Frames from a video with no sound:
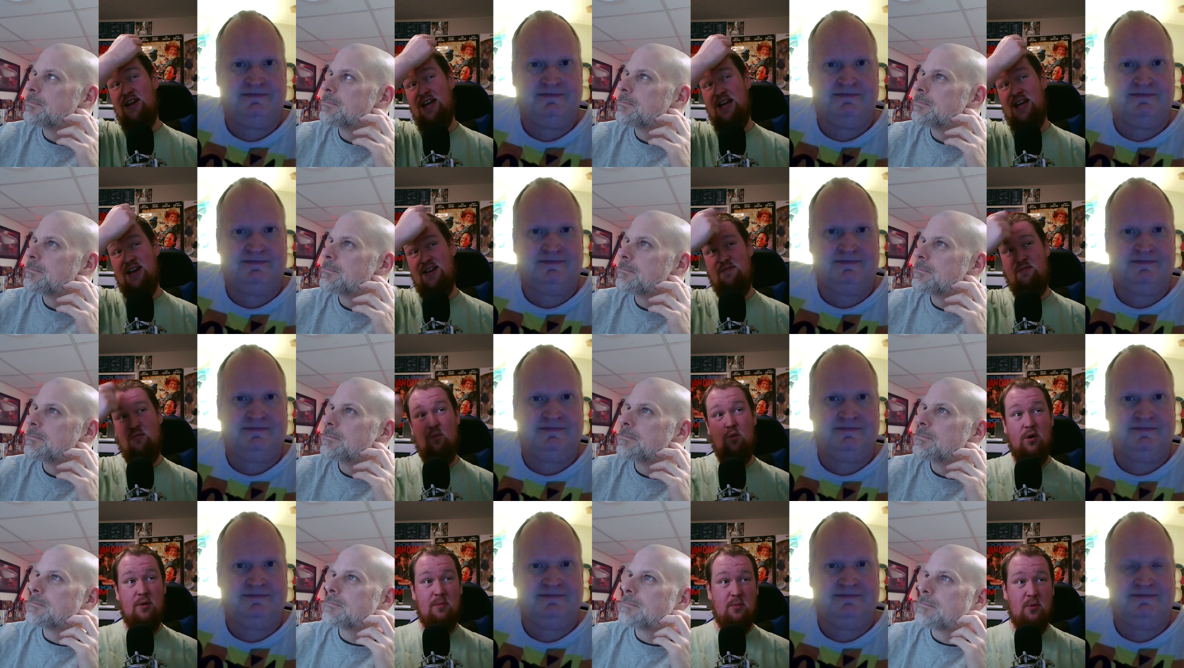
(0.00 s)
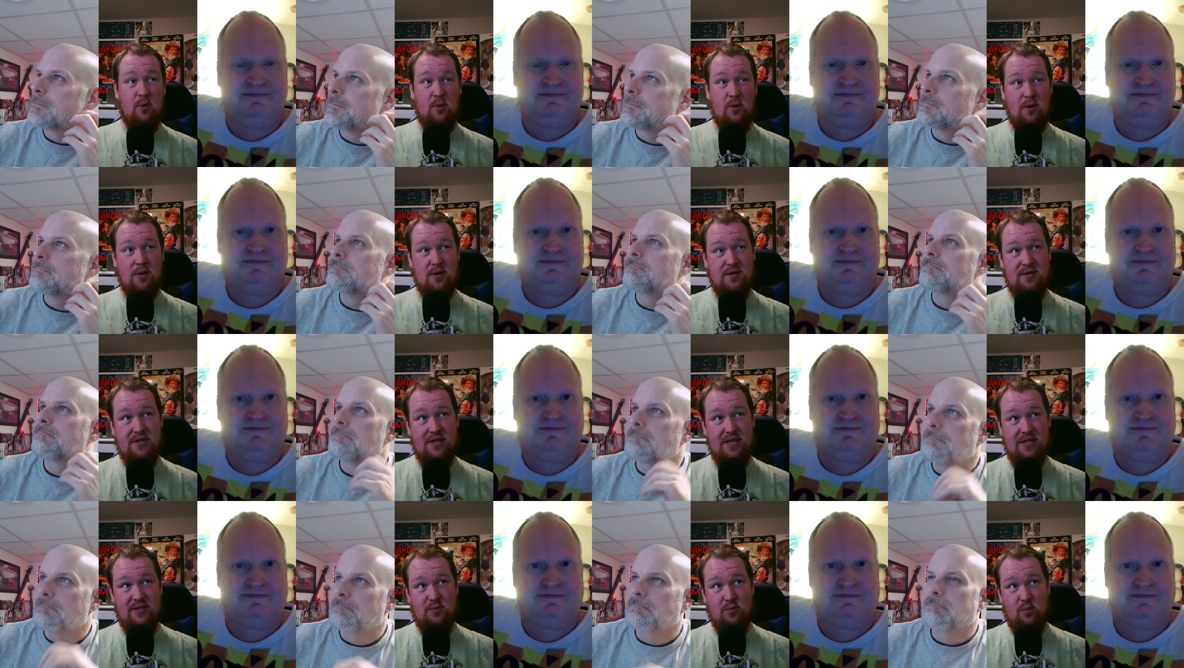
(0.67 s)
Speaker 1: and a half warp cores
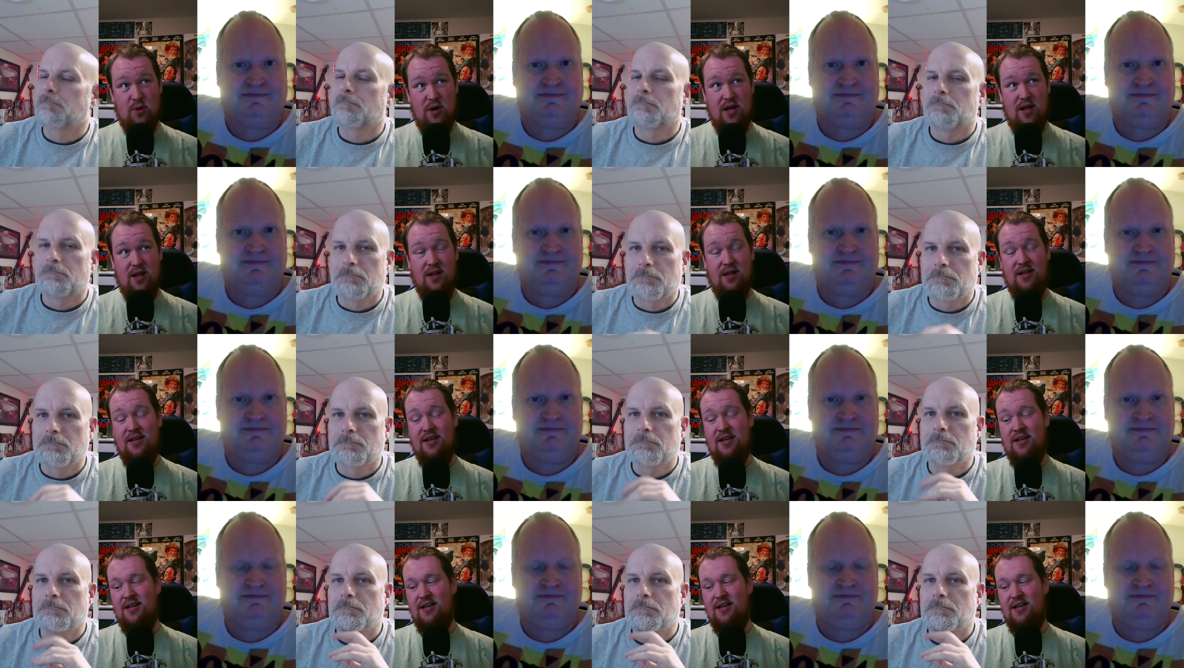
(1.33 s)
as well.